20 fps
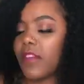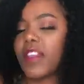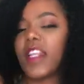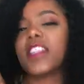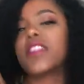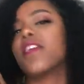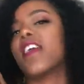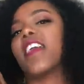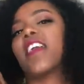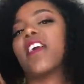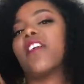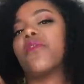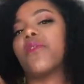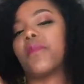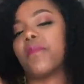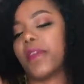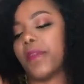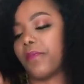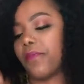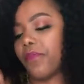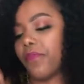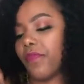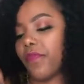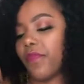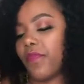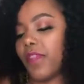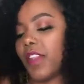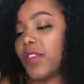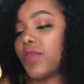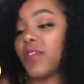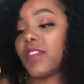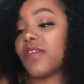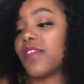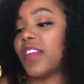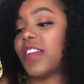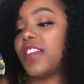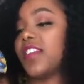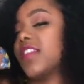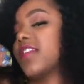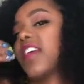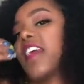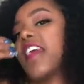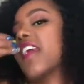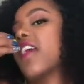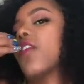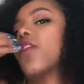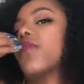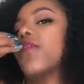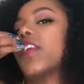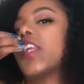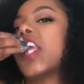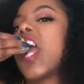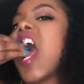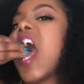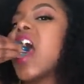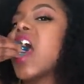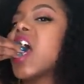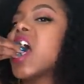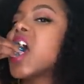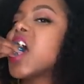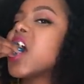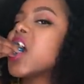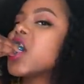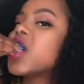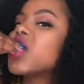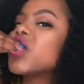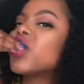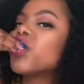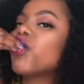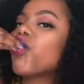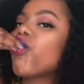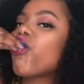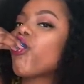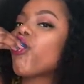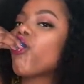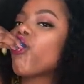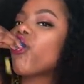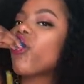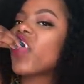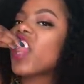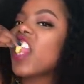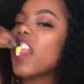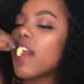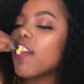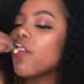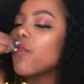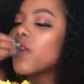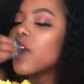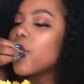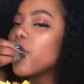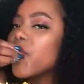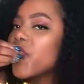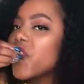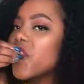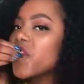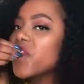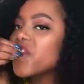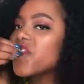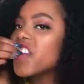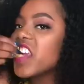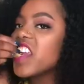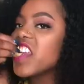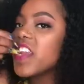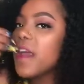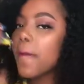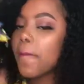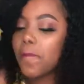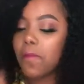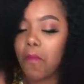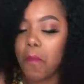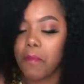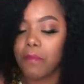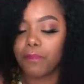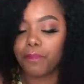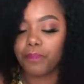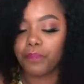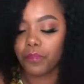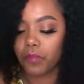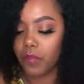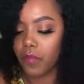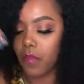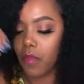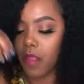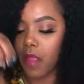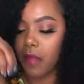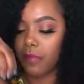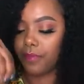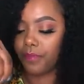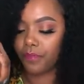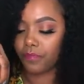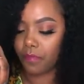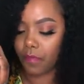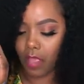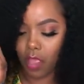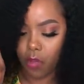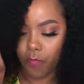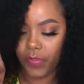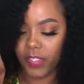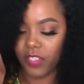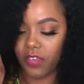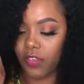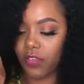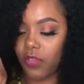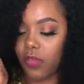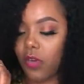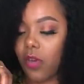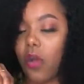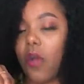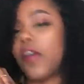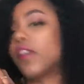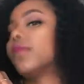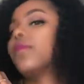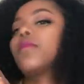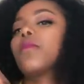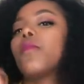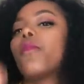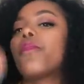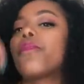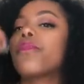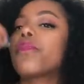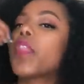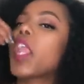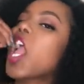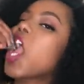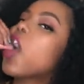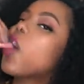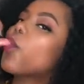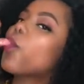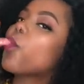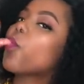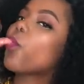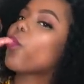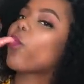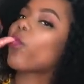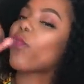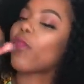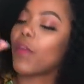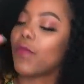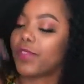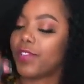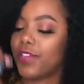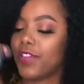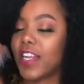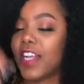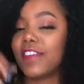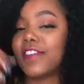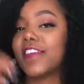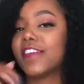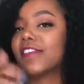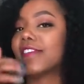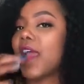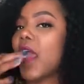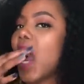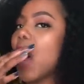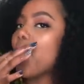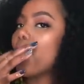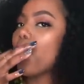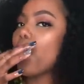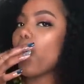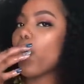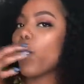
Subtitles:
Thanks for hanging out with me. This was really just a hangout video. Hope you guys stayed. I hope it's not too long. We'll see you guys next time.